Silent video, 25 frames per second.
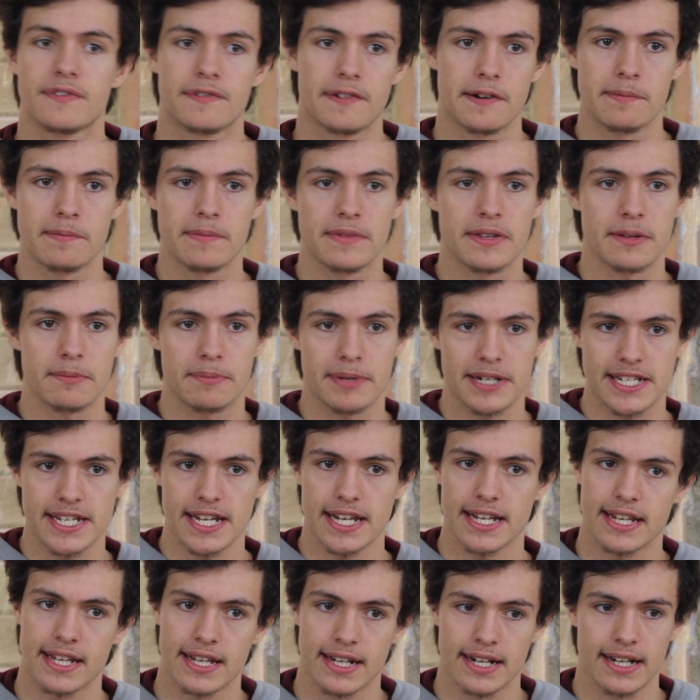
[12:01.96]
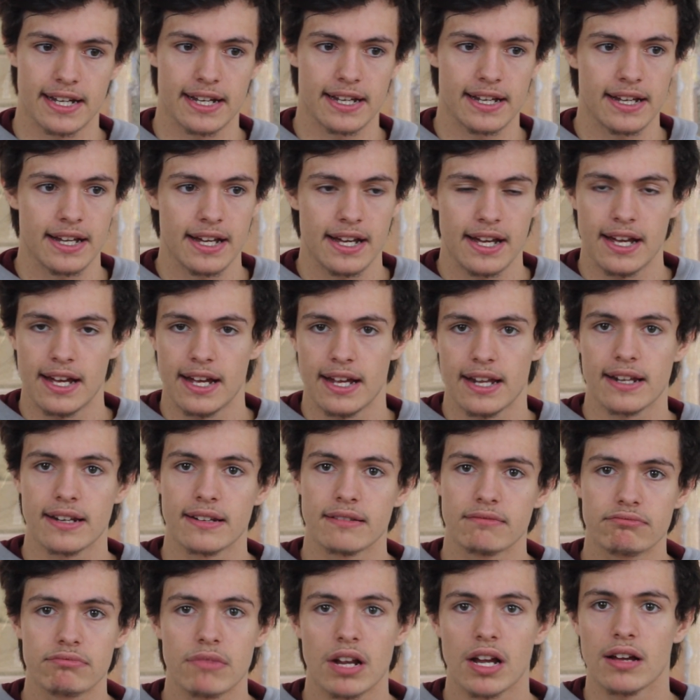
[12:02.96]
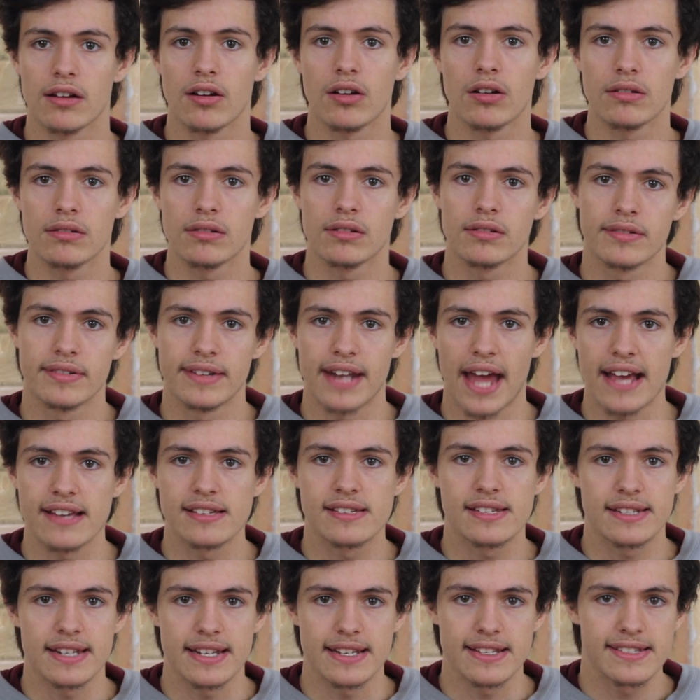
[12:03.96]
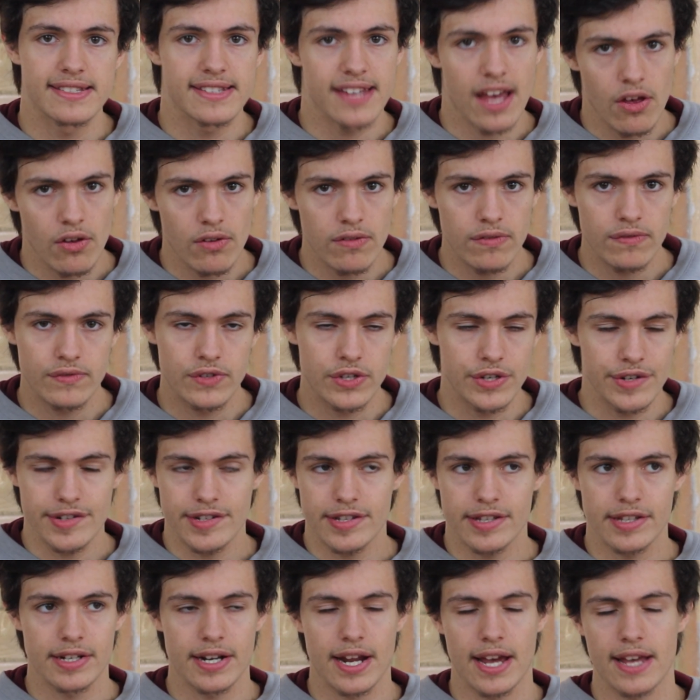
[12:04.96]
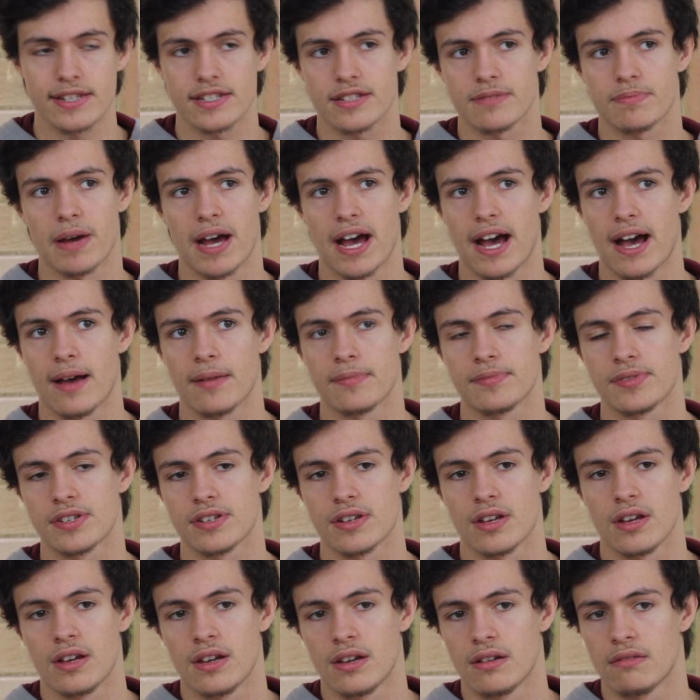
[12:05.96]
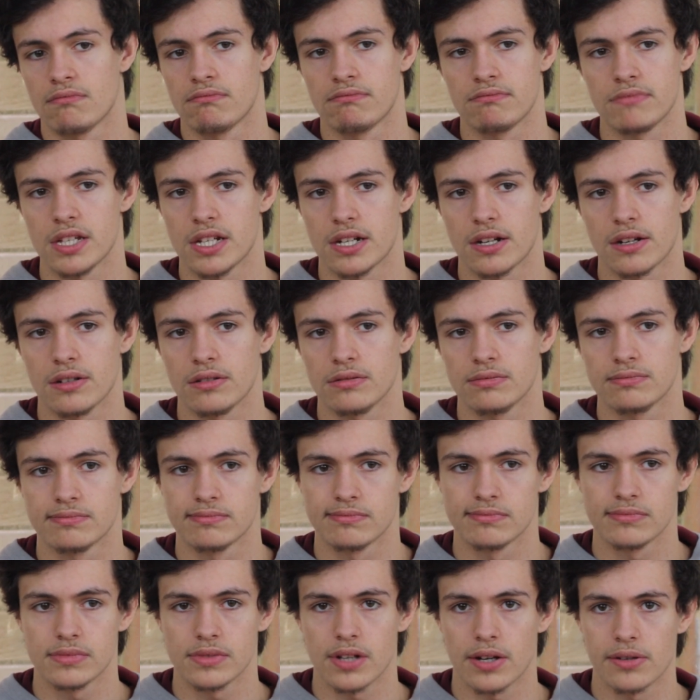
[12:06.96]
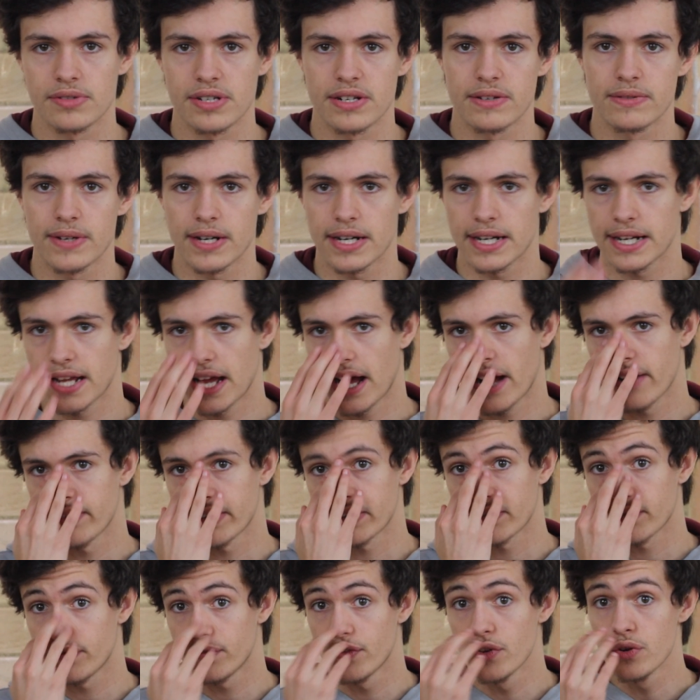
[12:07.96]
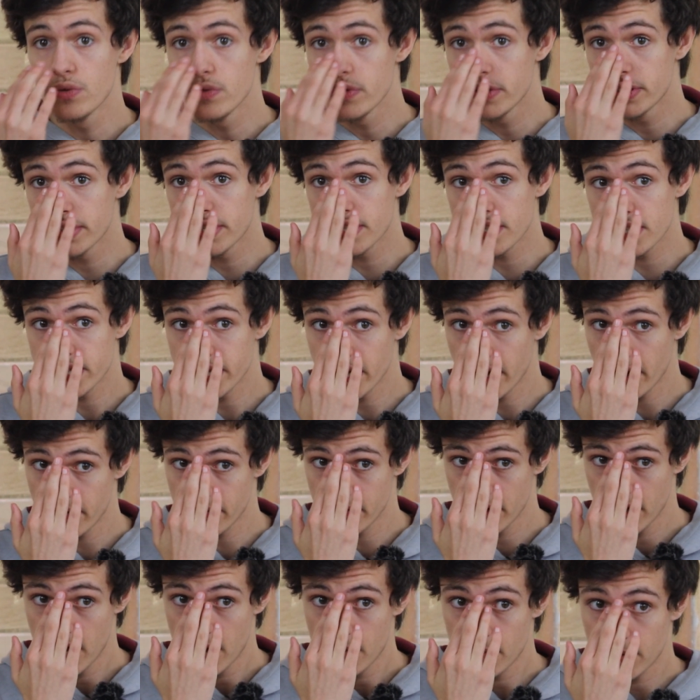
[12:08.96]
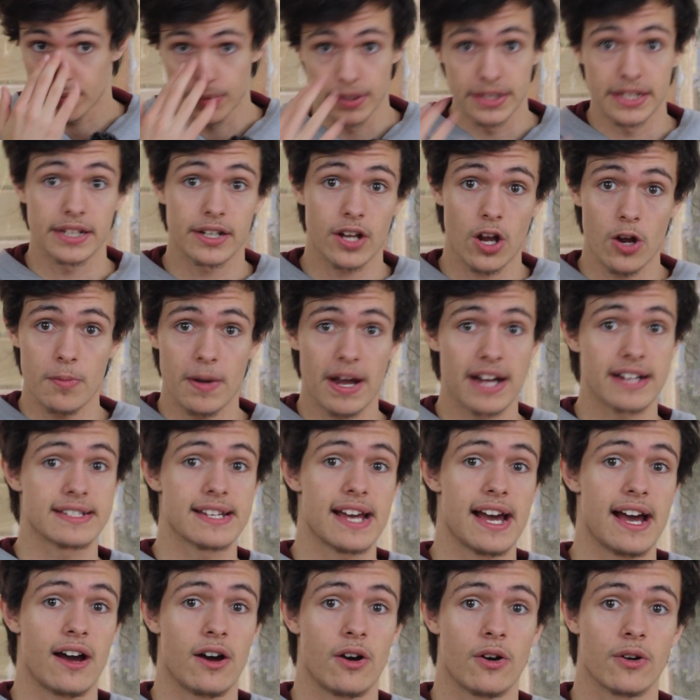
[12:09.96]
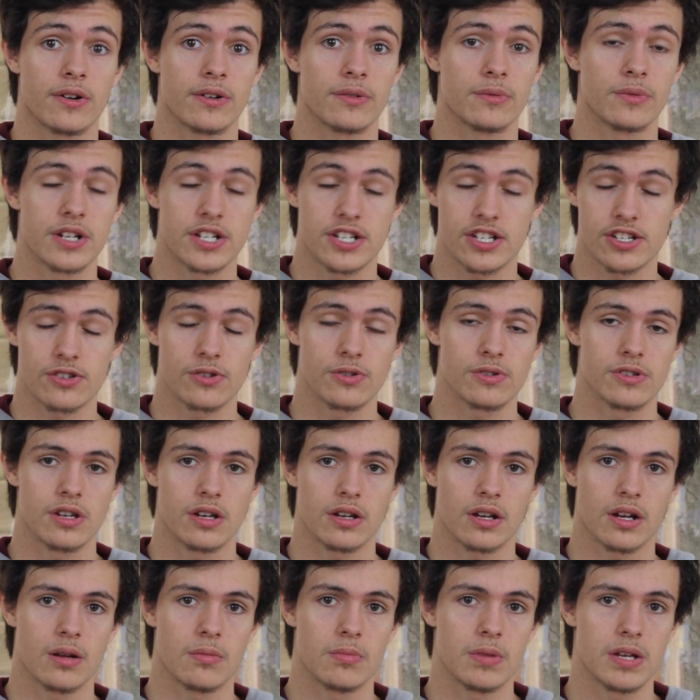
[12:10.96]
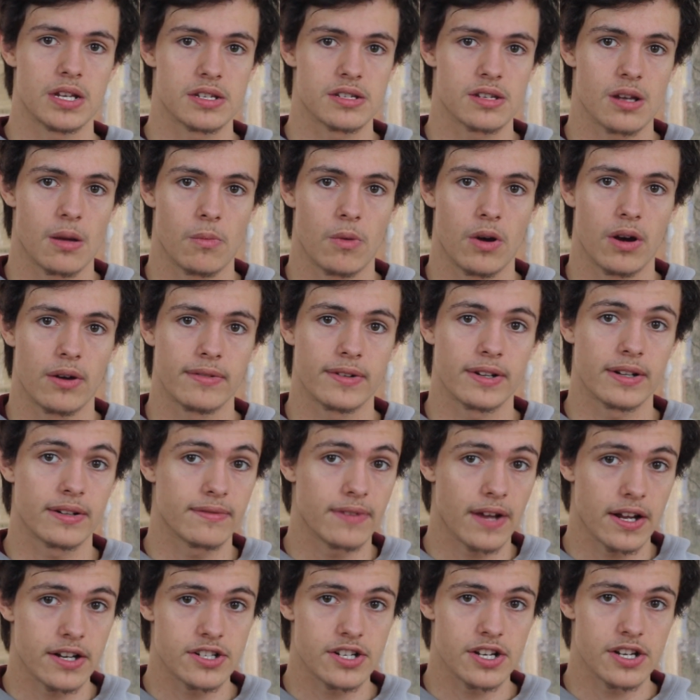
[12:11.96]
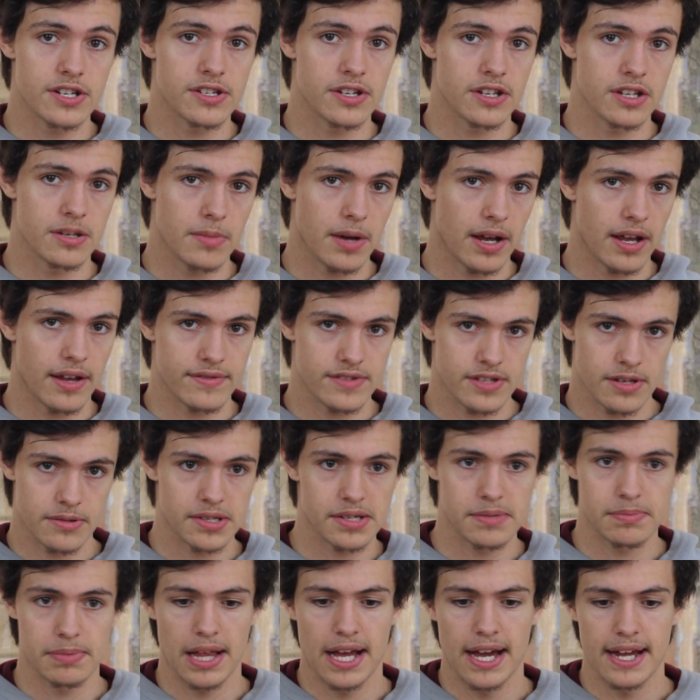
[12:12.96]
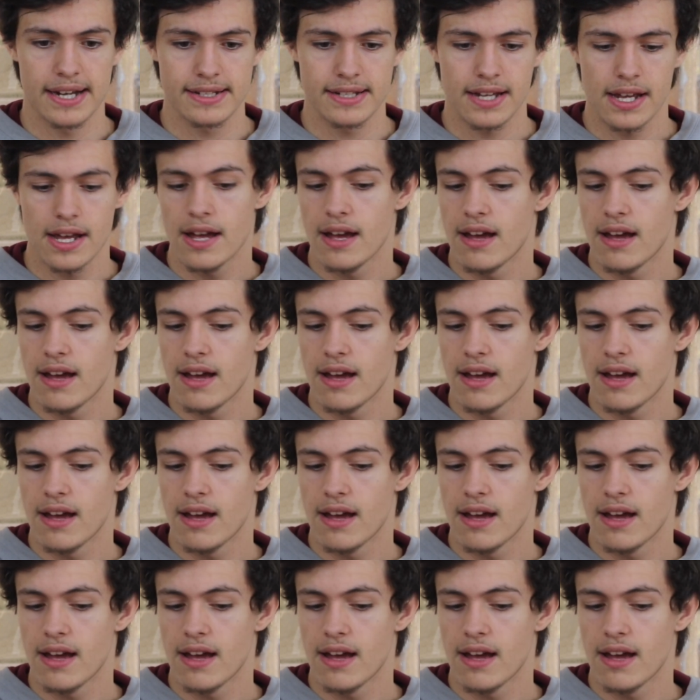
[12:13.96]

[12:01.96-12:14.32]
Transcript: from the particular nest itself, due to the nest perhaps, you know, only really having food and stuff. But when they go back down, which is also going to be somewhat of an adventure, so you might have something planned,